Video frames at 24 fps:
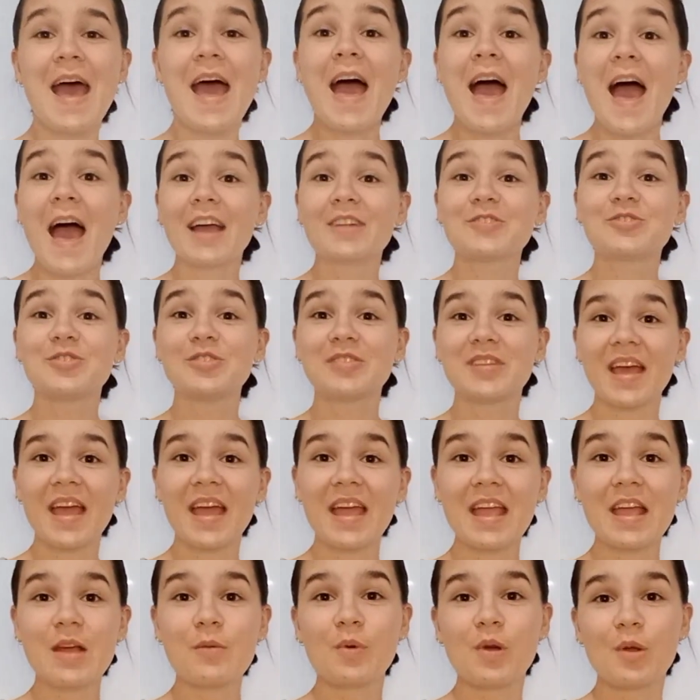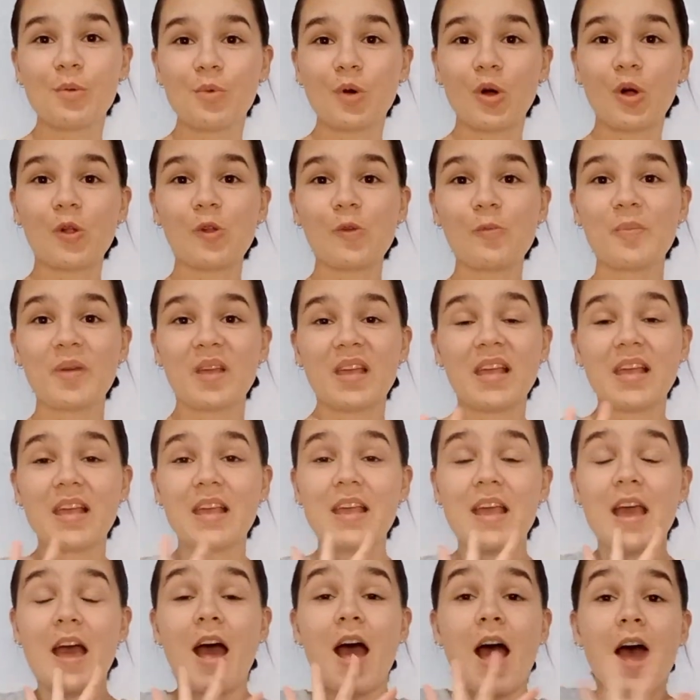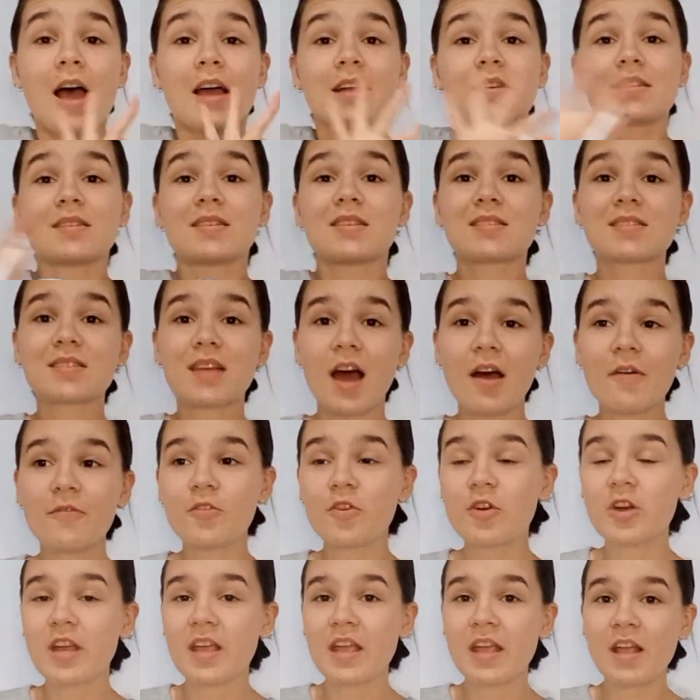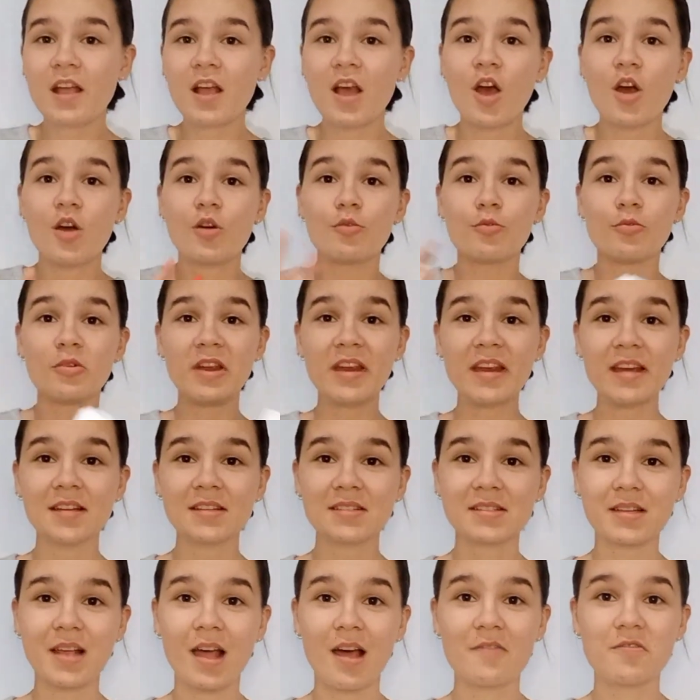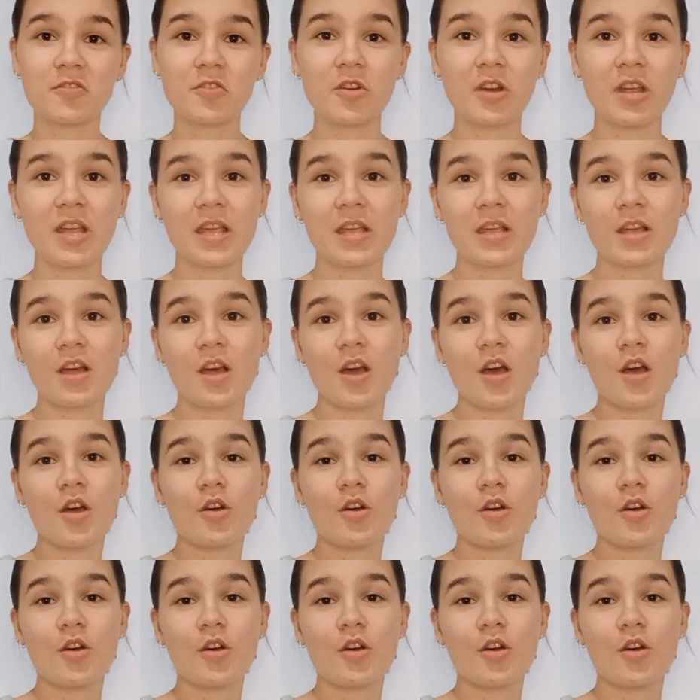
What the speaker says: and today we will be discovering, rediscovering,